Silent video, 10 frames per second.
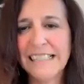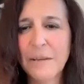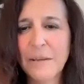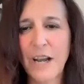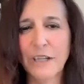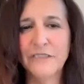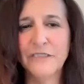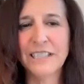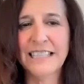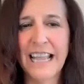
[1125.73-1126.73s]
It's a matter
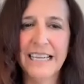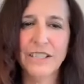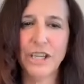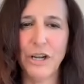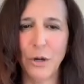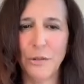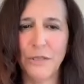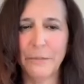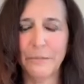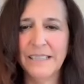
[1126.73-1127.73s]
of just getting to know
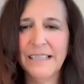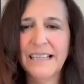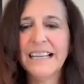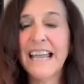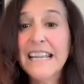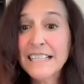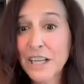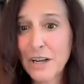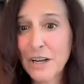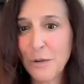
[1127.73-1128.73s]
them, getting
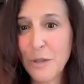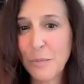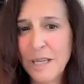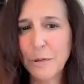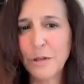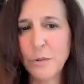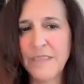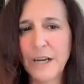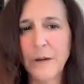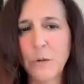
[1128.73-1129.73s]
to know the people who are
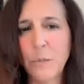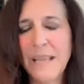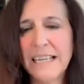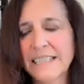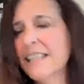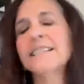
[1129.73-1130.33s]
there on the weekends.